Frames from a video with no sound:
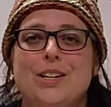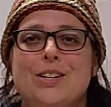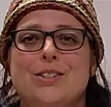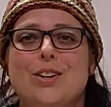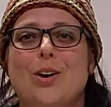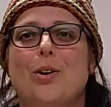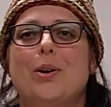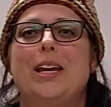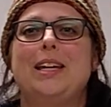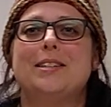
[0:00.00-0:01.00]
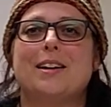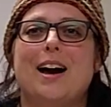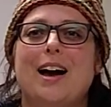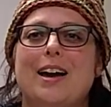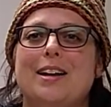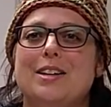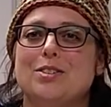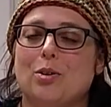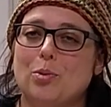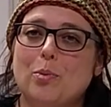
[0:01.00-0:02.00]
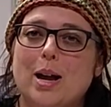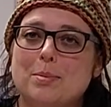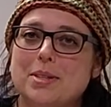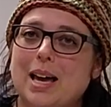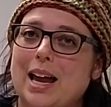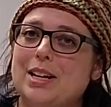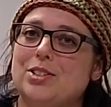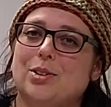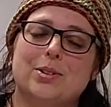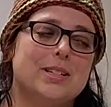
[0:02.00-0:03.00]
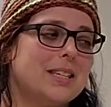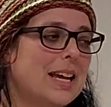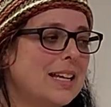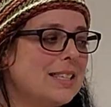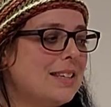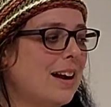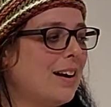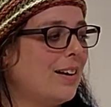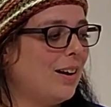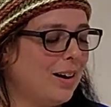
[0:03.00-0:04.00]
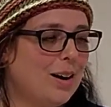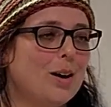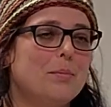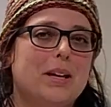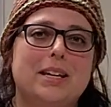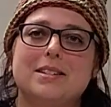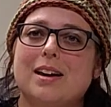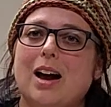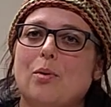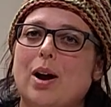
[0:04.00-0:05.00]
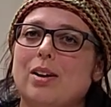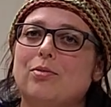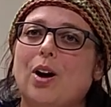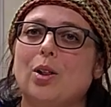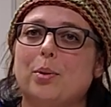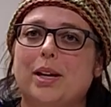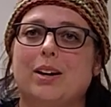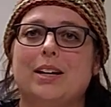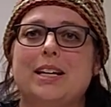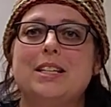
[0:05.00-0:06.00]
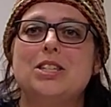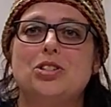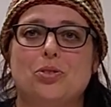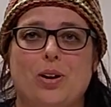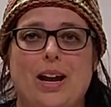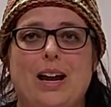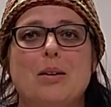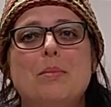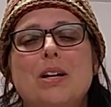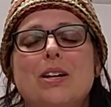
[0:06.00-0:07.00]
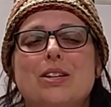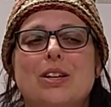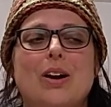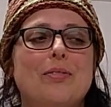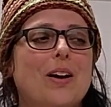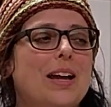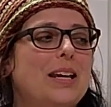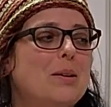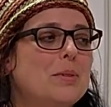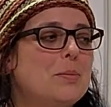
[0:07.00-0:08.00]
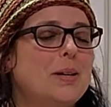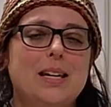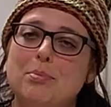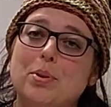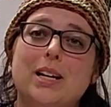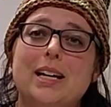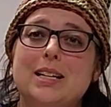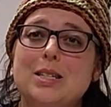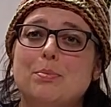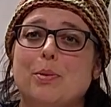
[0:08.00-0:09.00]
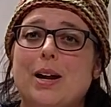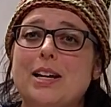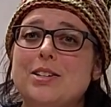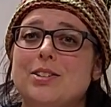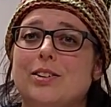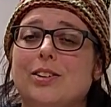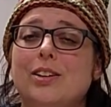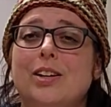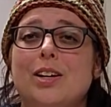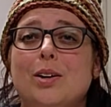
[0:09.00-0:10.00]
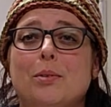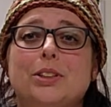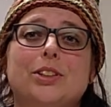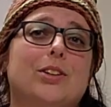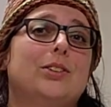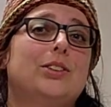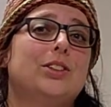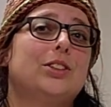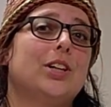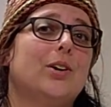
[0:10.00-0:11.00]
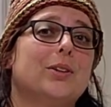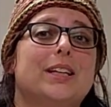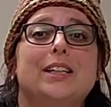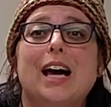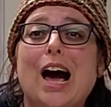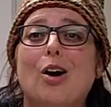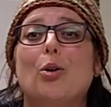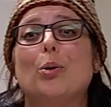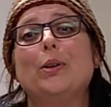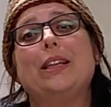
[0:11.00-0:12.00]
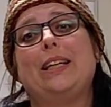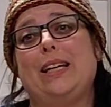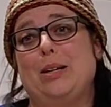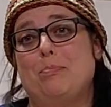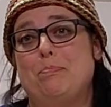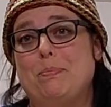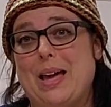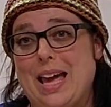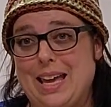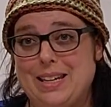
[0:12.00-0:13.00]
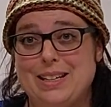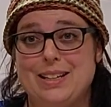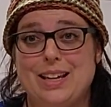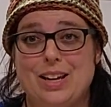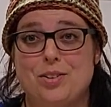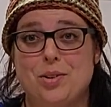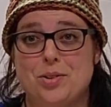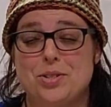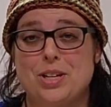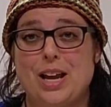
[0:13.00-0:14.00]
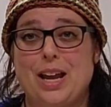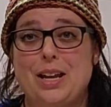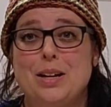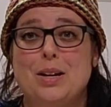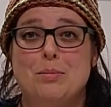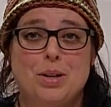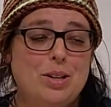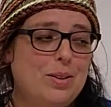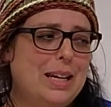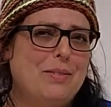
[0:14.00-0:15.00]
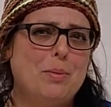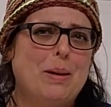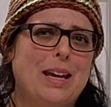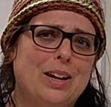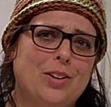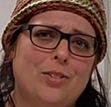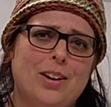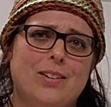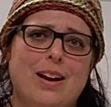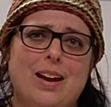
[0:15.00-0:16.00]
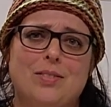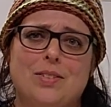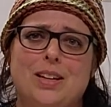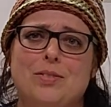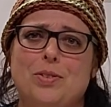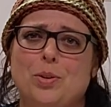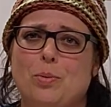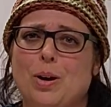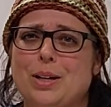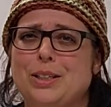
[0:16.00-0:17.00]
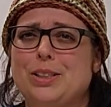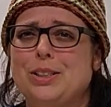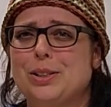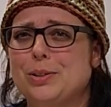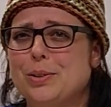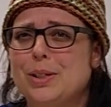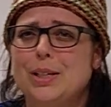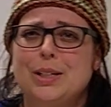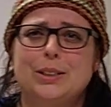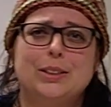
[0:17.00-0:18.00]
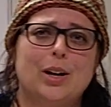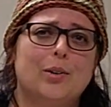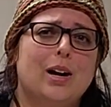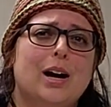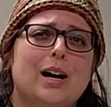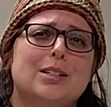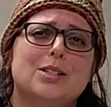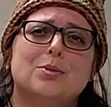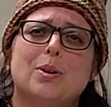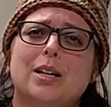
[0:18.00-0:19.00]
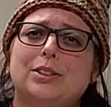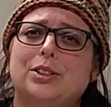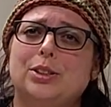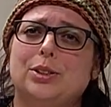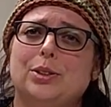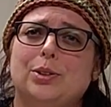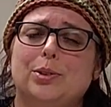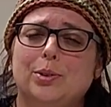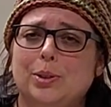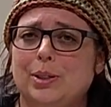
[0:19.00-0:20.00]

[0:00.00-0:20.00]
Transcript: So he's got his own website, jonashands.com, and he's got quite a following on Instagram. So I find him to be pretty inspirational, which goes to show that not only men can crochet, but you can even make a career out of it if you wanted to. So I just want to